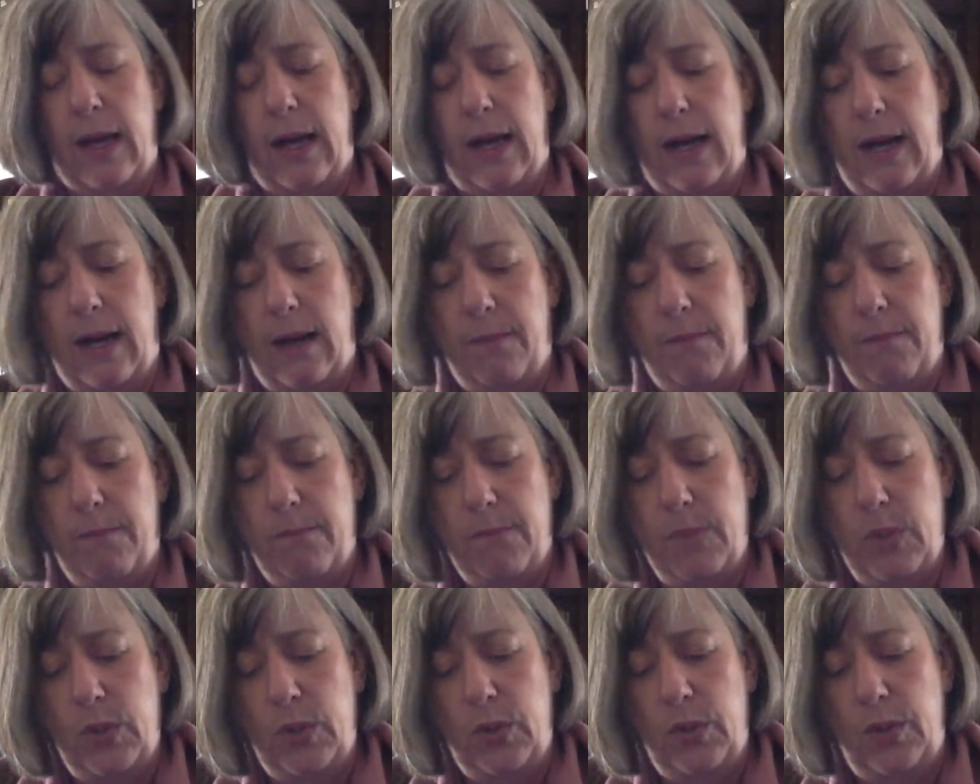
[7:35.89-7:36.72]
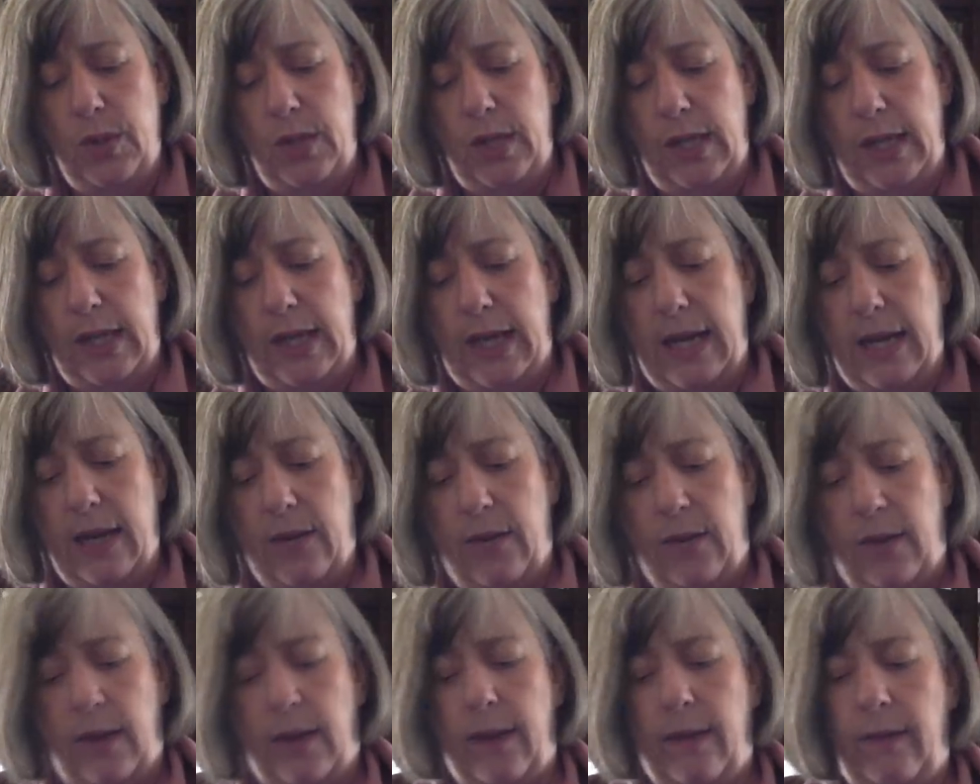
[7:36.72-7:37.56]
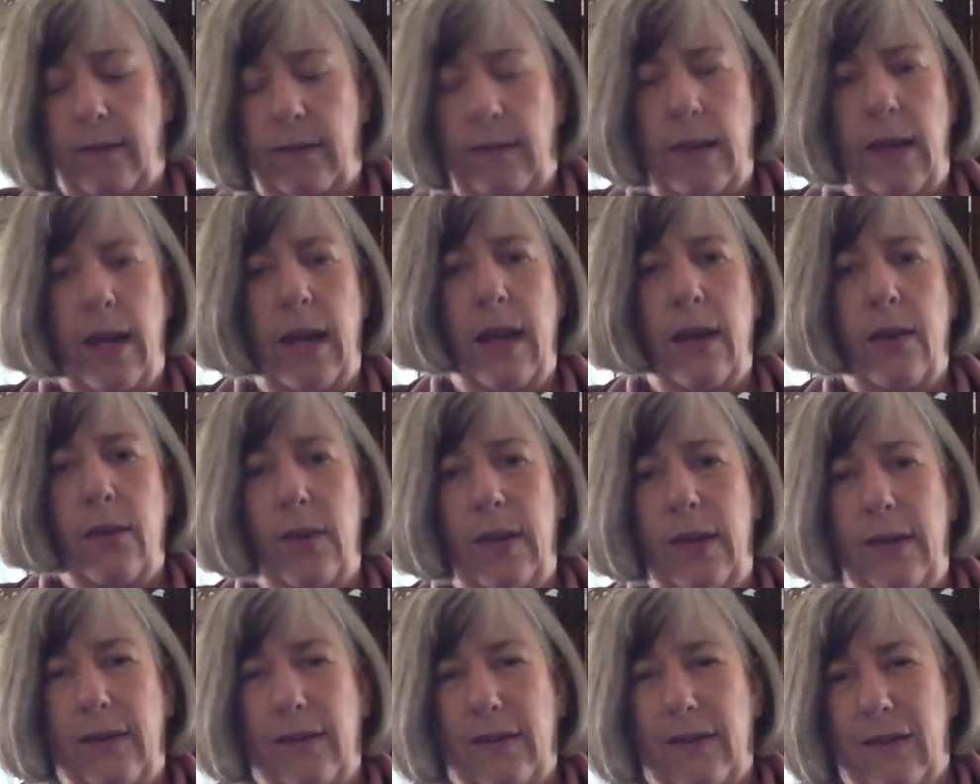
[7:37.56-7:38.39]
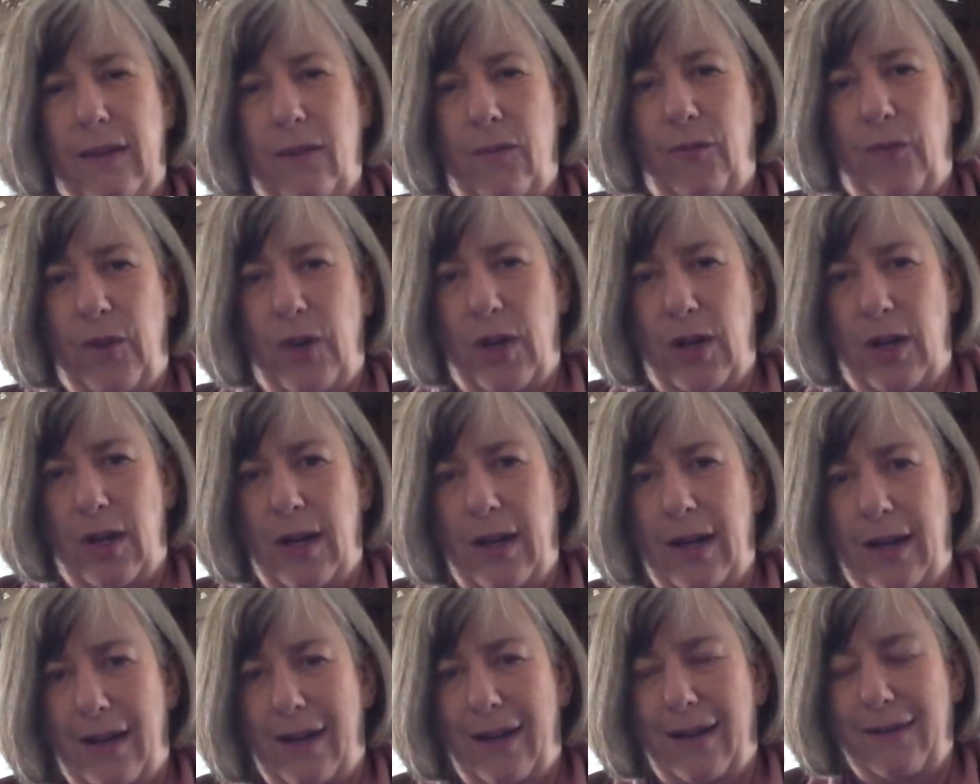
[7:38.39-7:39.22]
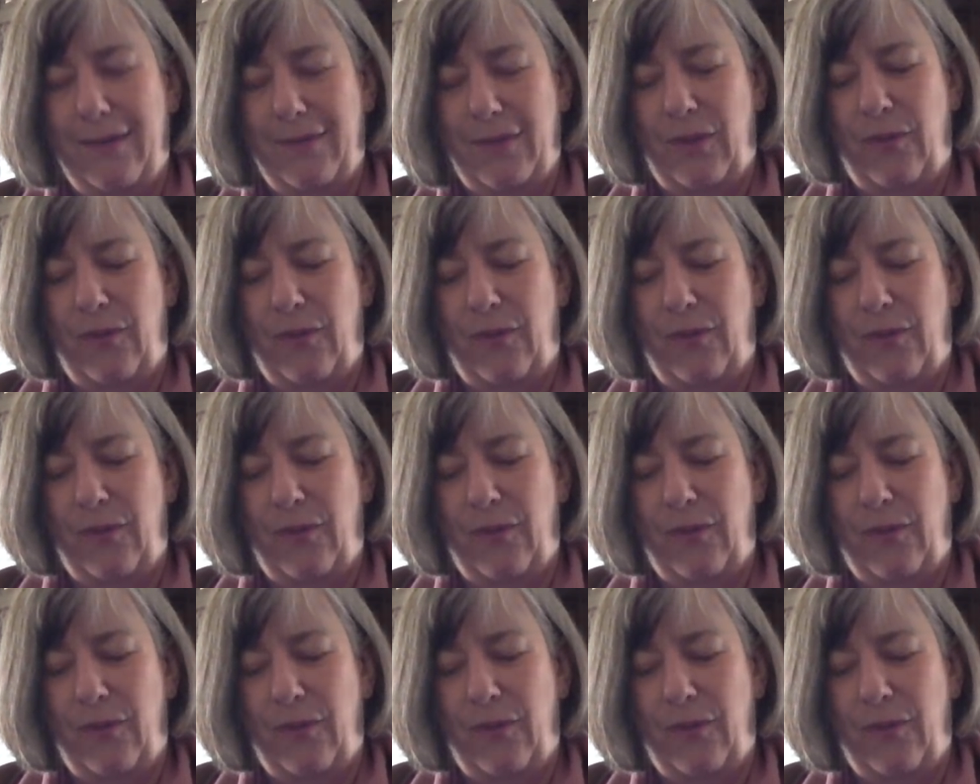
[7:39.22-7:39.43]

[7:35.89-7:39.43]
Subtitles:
moon in Aries, the fire,